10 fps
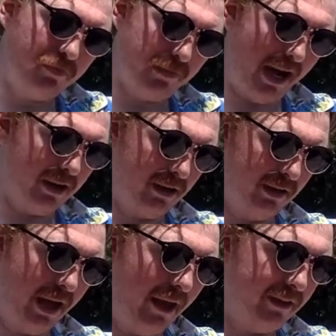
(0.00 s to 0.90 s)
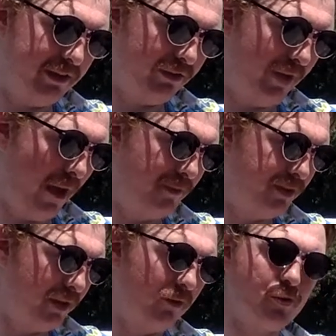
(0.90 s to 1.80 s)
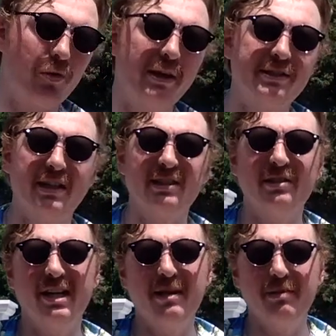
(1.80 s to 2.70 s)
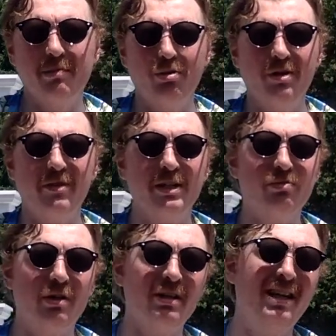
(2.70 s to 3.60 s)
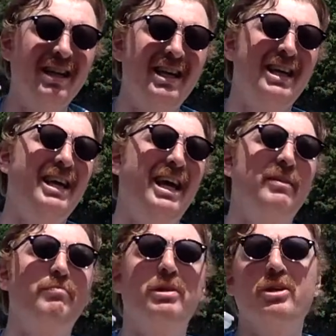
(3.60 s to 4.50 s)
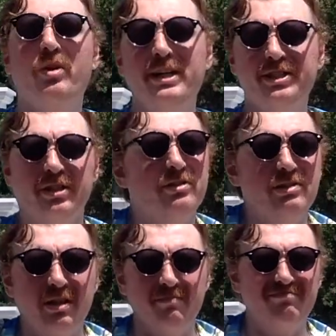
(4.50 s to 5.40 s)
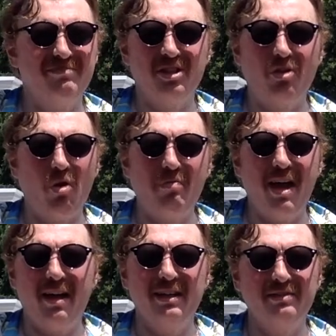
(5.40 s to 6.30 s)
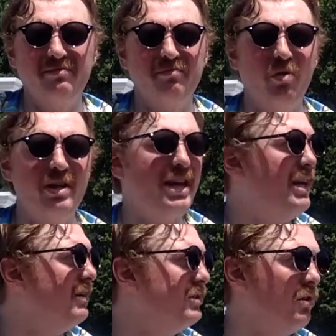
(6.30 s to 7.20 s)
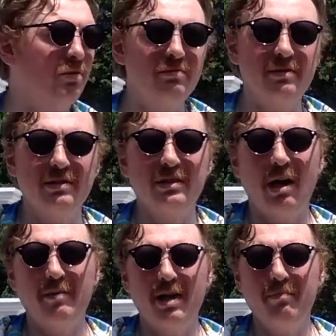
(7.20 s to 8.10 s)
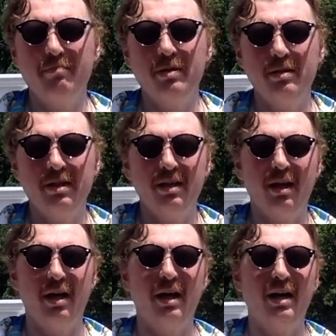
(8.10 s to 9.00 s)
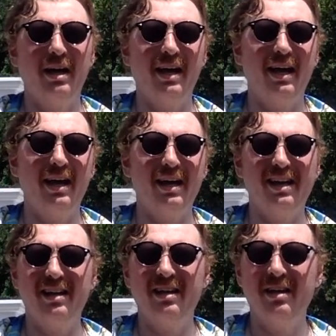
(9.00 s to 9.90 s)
back, not this episode that was released yesterday, but the previous one. And Bert Kreischer, who's a grown man, he's 48 years old, coming up, and